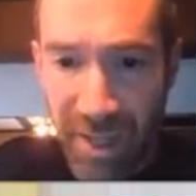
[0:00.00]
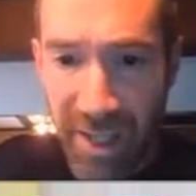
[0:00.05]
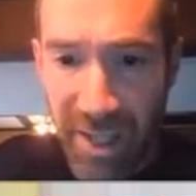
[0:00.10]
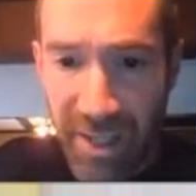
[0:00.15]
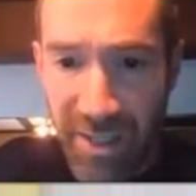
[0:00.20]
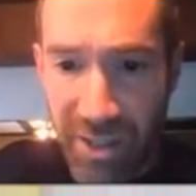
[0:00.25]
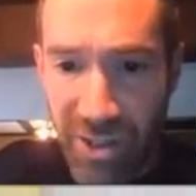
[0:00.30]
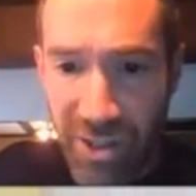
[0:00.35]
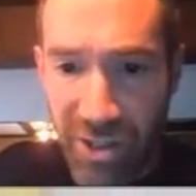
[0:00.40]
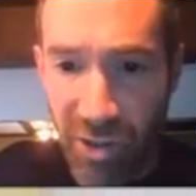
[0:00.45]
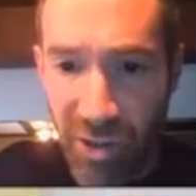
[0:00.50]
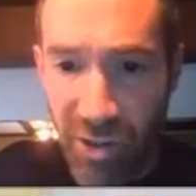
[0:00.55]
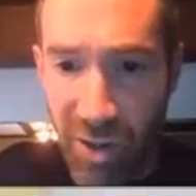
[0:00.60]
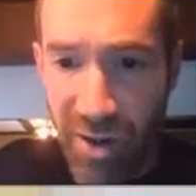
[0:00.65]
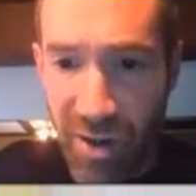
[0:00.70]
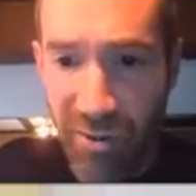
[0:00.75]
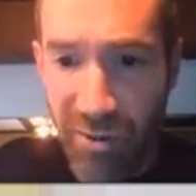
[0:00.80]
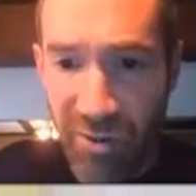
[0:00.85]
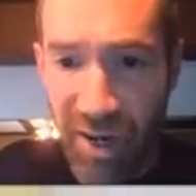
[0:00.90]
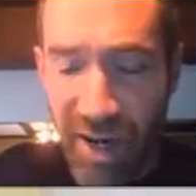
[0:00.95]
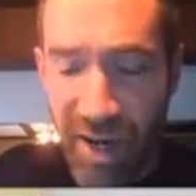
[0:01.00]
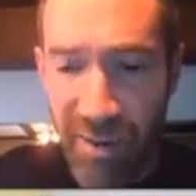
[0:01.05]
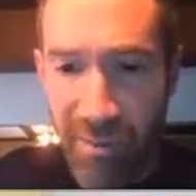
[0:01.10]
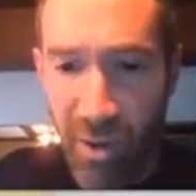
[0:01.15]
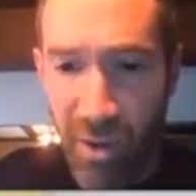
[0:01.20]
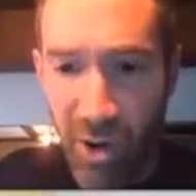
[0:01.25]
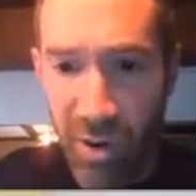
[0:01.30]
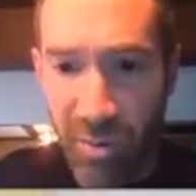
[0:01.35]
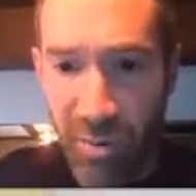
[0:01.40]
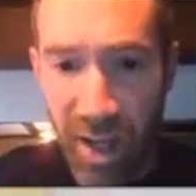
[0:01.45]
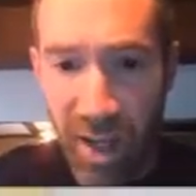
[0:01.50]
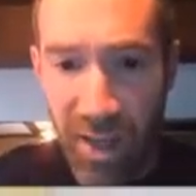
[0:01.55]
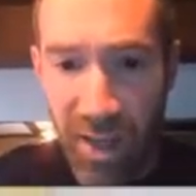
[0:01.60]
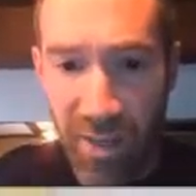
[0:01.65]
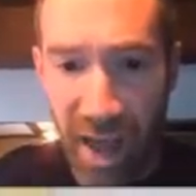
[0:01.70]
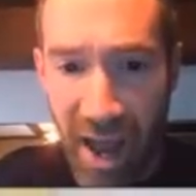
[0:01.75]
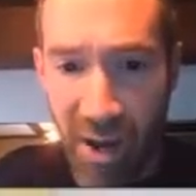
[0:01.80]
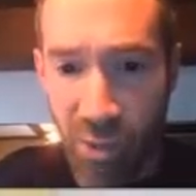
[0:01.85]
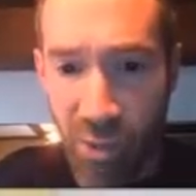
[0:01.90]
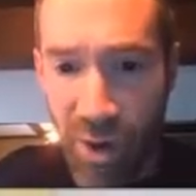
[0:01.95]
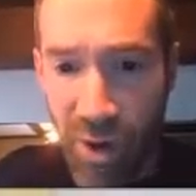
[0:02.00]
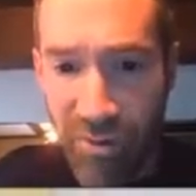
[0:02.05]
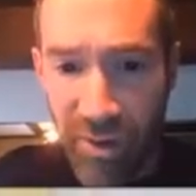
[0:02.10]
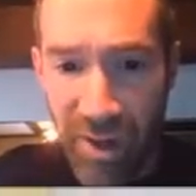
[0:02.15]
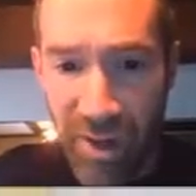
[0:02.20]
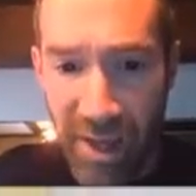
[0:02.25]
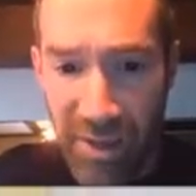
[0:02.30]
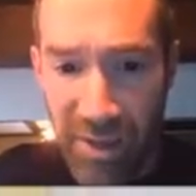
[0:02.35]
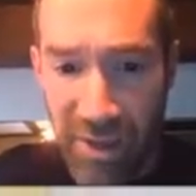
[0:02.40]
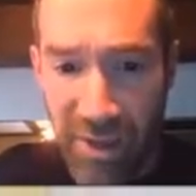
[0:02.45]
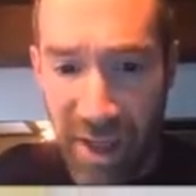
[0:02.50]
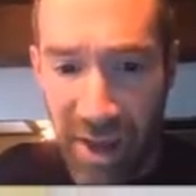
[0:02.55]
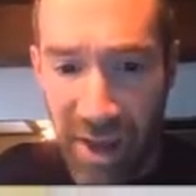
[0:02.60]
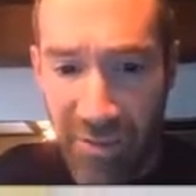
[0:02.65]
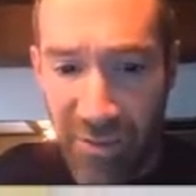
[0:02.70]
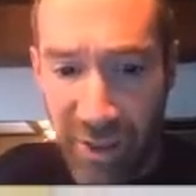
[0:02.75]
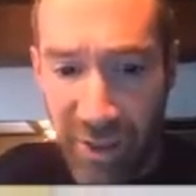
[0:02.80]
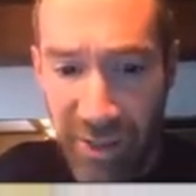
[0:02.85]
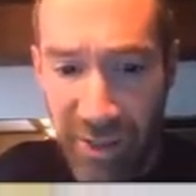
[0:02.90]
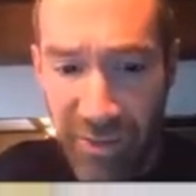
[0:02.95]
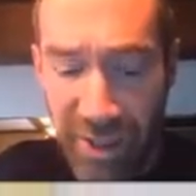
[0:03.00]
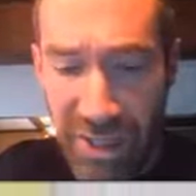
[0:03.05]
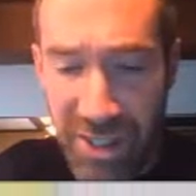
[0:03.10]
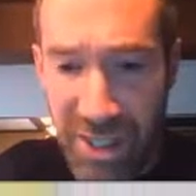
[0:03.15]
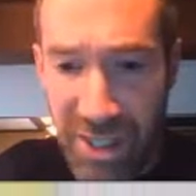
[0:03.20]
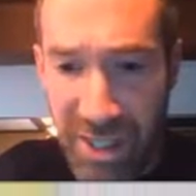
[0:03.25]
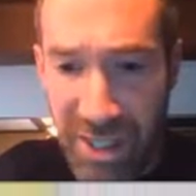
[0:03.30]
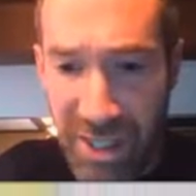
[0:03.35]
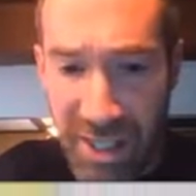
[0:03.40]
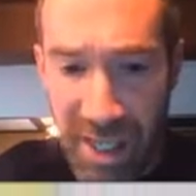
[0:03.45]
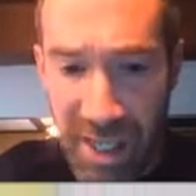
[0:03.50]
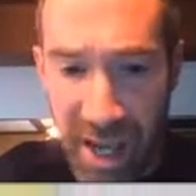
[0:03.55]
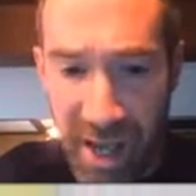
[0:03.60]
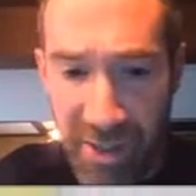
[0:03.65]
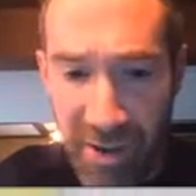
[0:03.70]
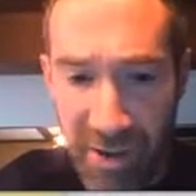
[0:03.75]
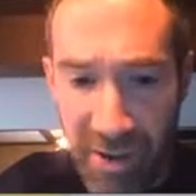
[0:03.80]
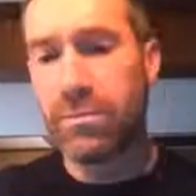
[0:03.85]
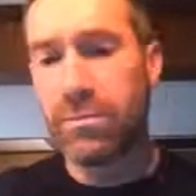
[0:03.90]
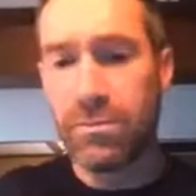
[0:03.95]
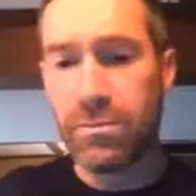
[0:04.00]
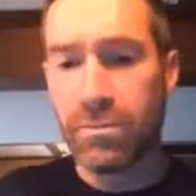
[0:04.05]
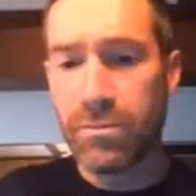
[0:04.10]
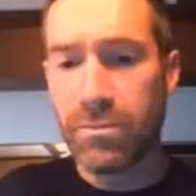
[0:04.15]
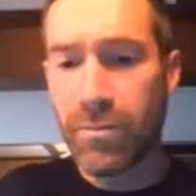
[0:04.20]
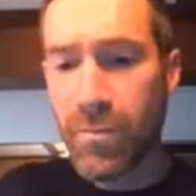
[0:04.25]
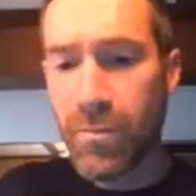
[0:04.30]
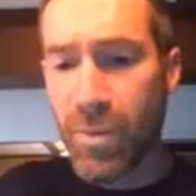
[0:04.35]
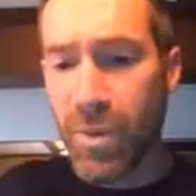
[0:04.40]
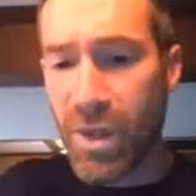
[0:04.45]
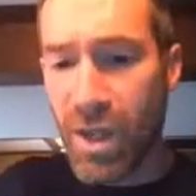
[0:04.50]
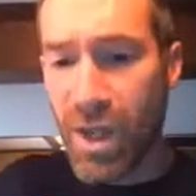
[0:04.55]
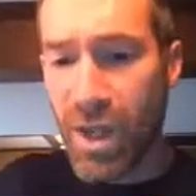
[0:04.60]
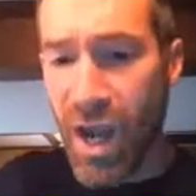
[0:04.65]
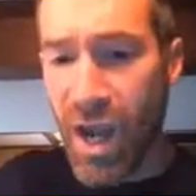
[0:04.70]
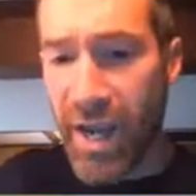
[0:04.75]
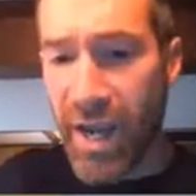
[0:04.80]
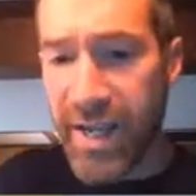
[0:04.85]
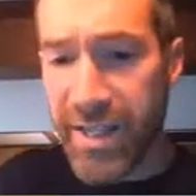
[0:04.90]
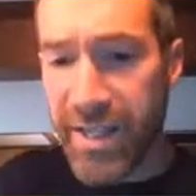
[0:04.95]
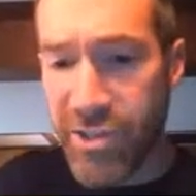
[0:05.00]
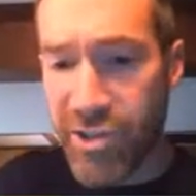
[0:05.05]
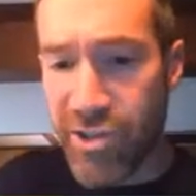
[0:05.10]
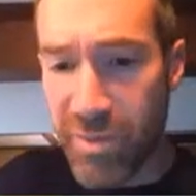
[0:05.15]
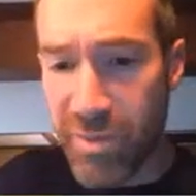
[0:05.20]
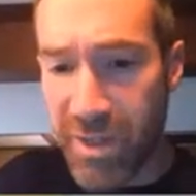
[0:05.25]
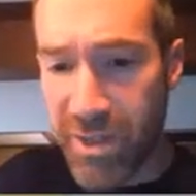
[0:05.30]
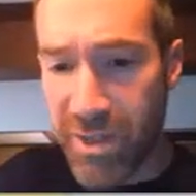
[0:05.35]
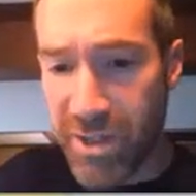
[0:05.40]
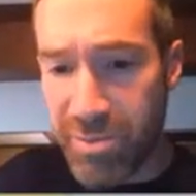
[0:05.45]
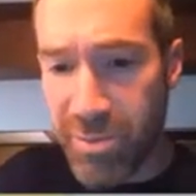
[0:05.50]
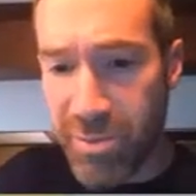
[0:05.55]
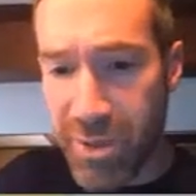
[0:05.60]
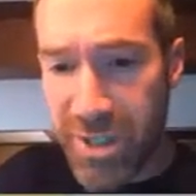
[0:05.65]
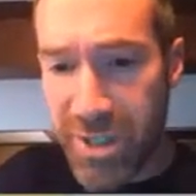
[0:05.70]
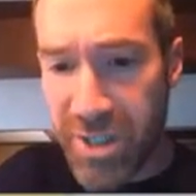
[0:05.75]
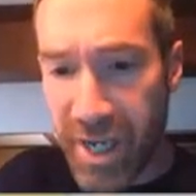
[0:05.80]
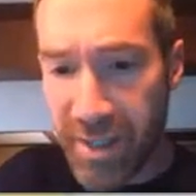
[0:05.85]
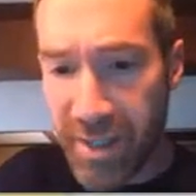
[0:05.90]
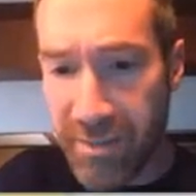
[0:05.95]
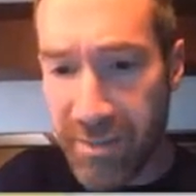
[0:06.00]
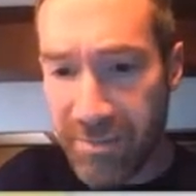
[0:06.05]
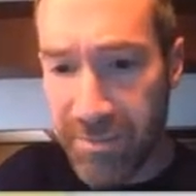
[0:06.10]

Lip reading: And so if I multiply that wavelength and that frequency together, I get 2 meters per second.